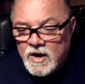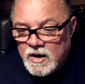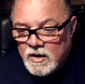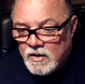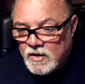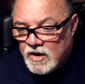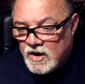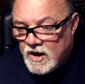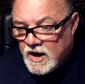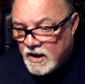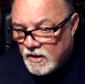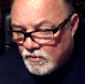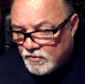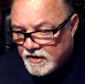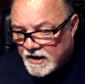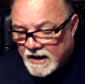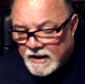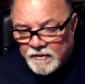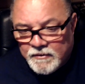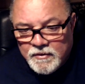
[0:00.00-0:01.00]
kneel
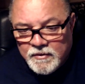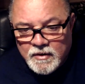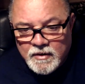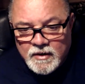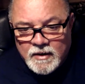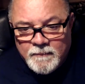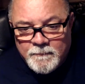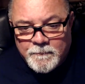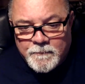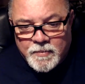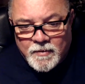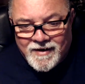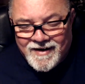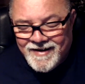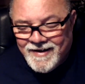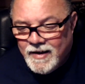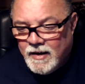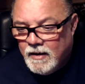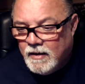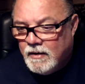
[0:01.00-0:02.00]
down and
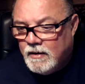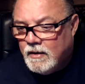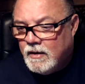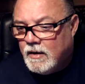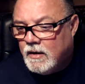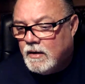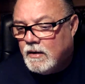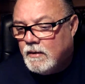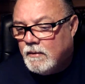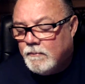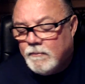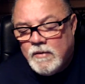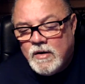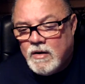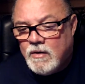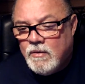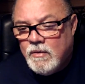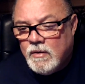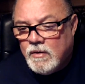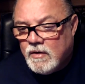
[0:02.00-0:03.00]
pray.
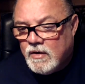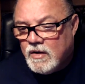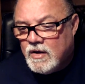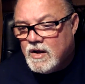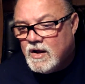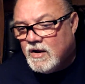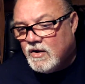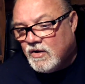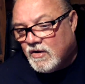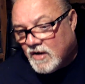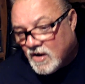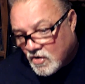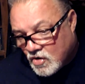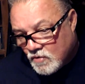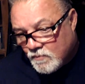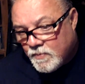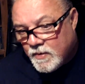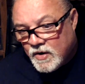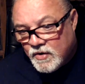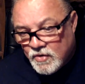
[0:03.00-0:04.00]
No, it
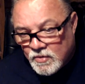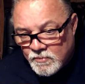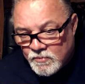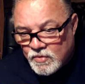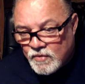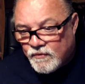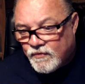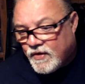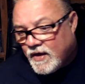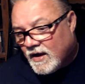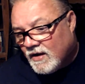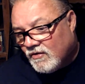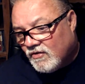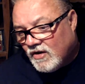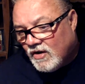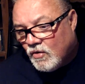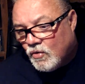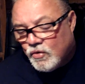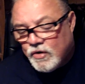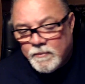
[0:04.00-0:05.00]
could be a number of things.
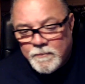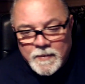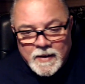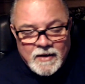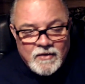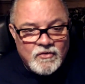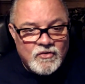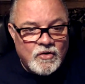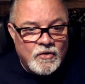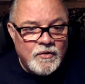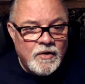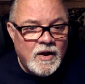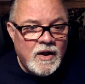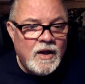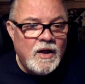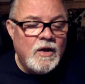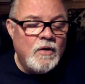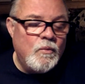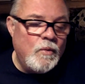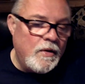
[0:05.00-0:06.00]
It all depends on
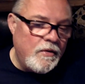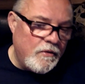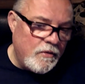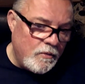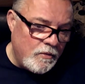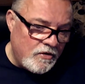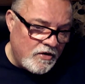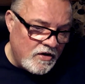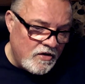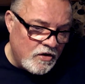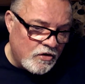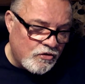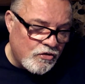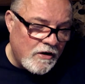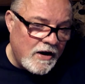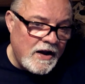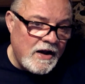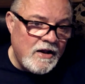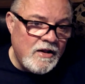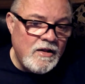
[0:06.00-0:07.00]
whether it was in the
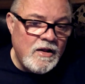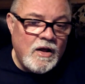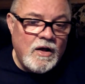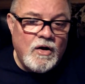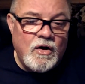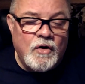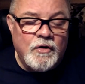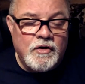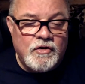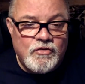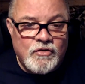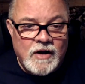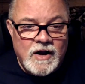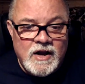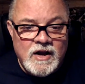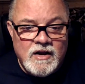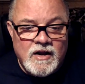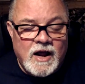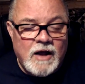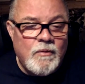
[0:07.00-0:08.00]
training, on a
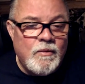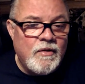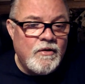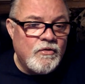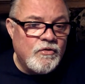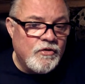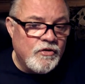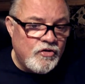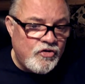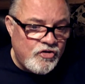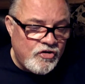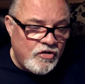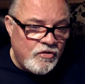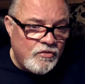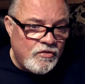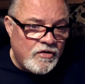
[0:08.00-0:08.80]
training day, whether it's on a shoot